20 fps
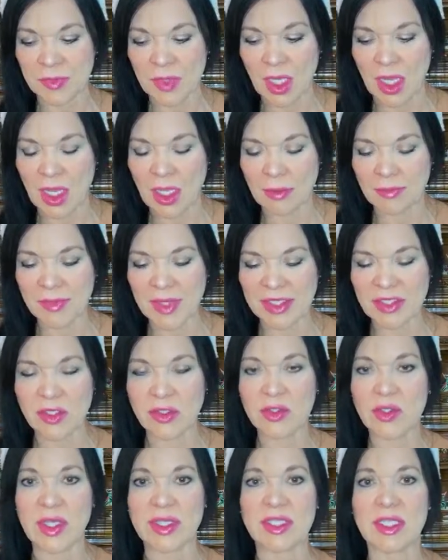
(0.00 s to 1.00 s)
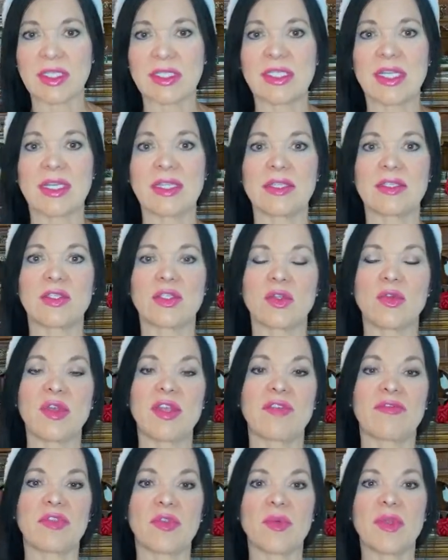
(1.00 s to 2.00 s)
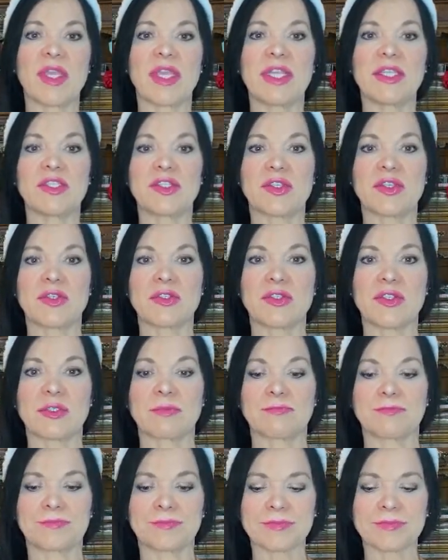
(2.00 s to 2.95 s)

I told you I was going to tell you the story of 3 Easters,